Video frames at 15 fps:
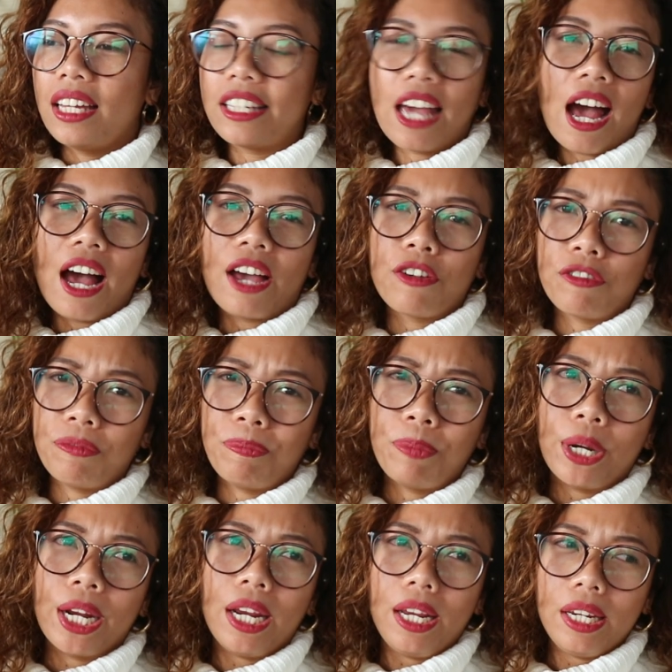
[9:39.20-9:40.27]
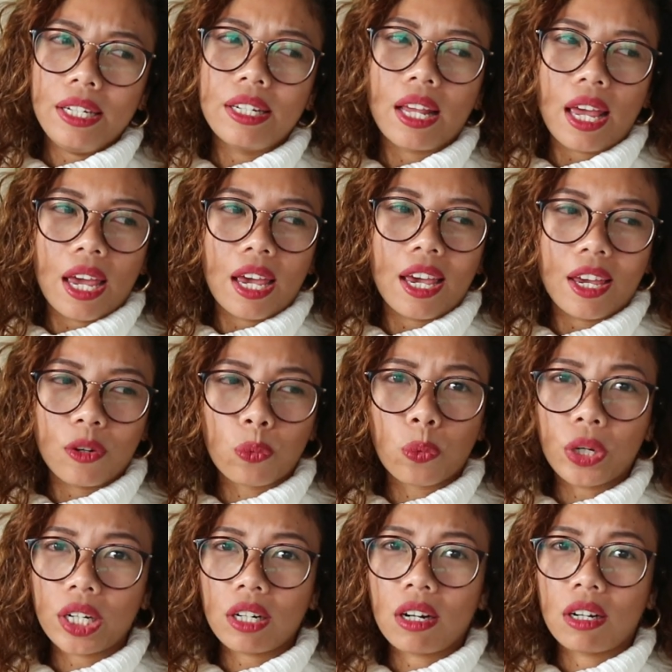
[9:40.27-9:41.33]
yeah i've prayed and
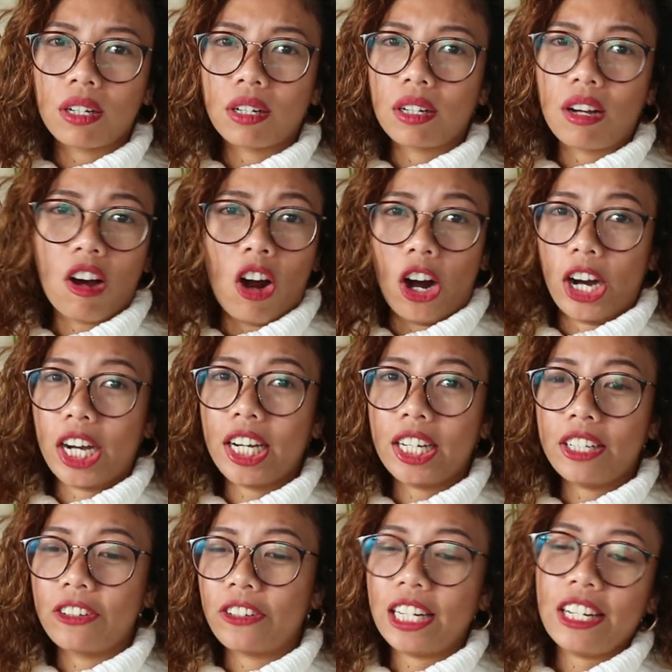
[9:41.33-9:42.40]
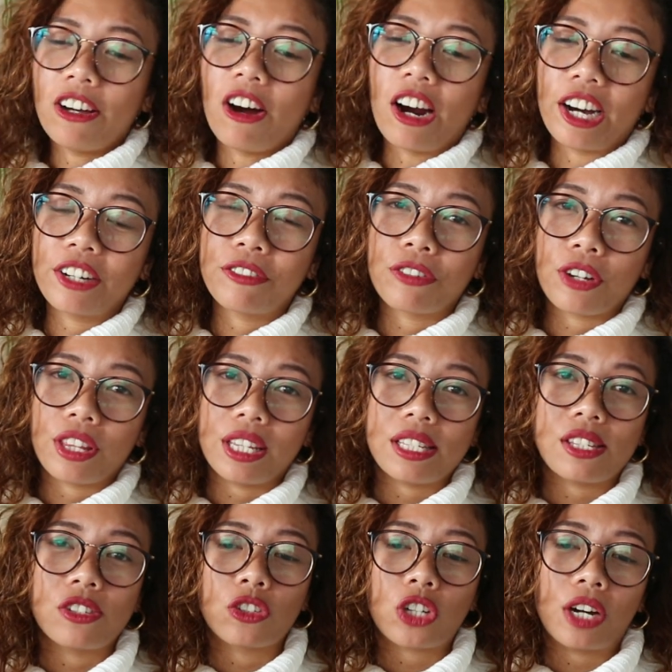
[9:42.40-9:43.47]
worked hard really hard for
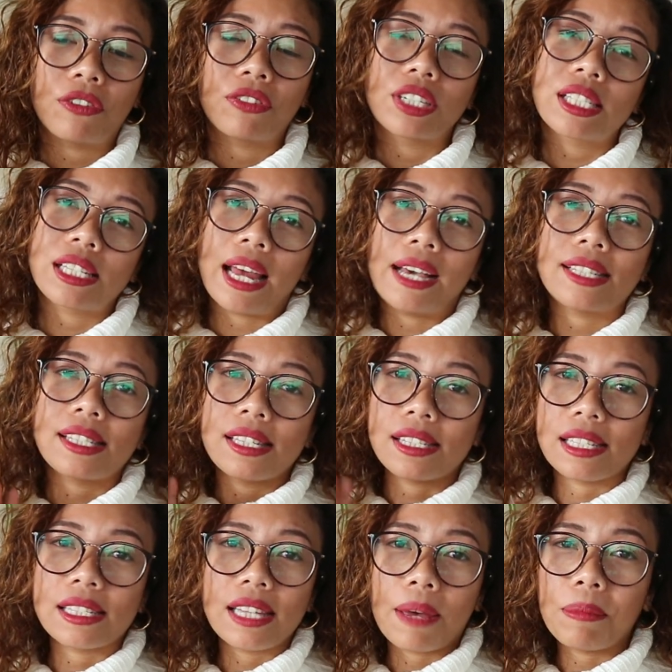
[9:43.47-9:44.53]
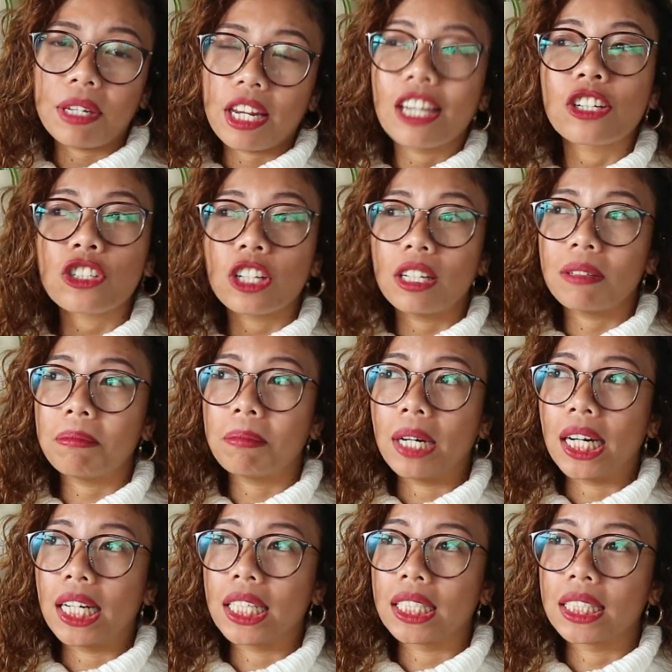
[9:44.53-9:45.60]
this driver's license examination
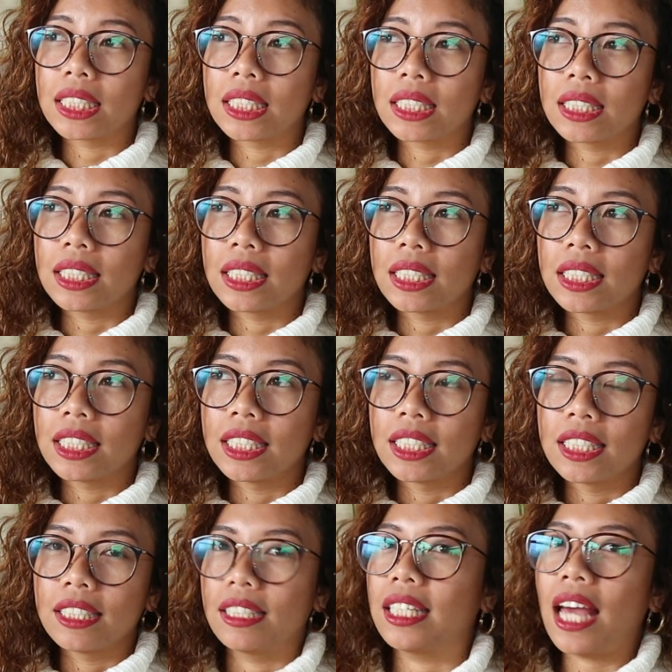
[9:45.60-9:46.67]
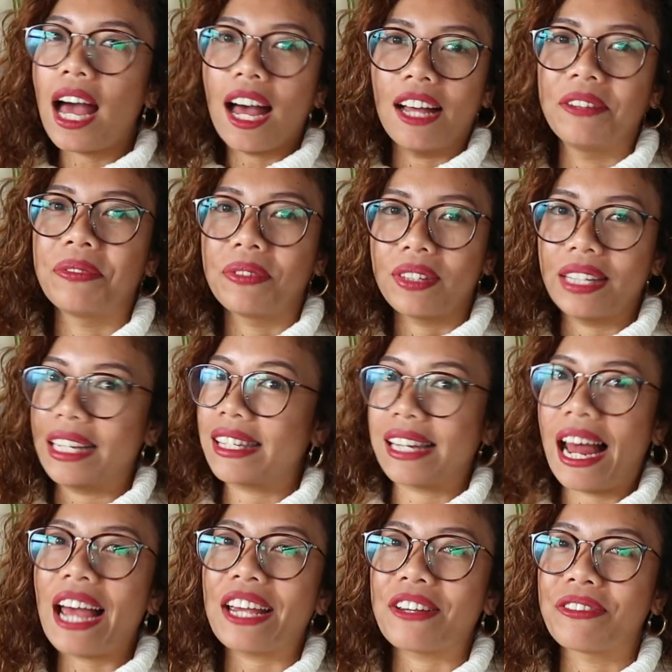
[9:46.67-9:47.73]
but yeah that's
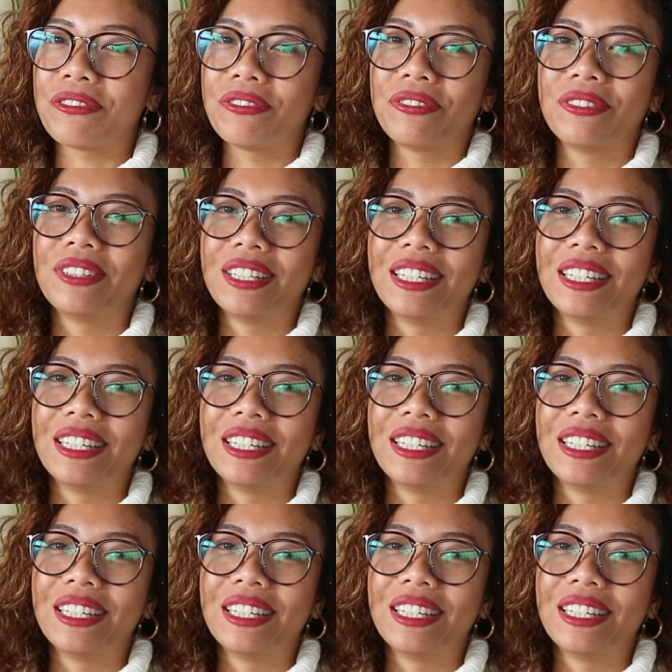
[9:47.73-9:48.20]
life